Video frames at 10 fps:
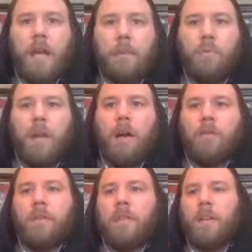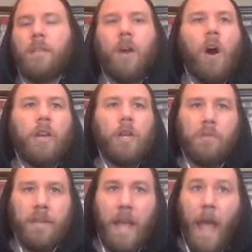I put out the
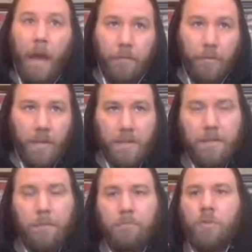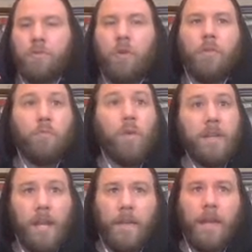audio the day after this, so it's always
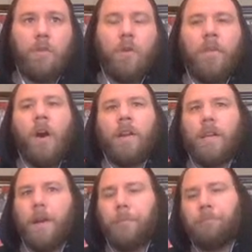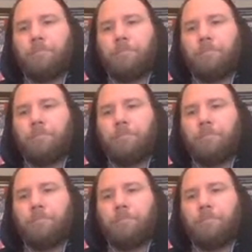one day later on the audio.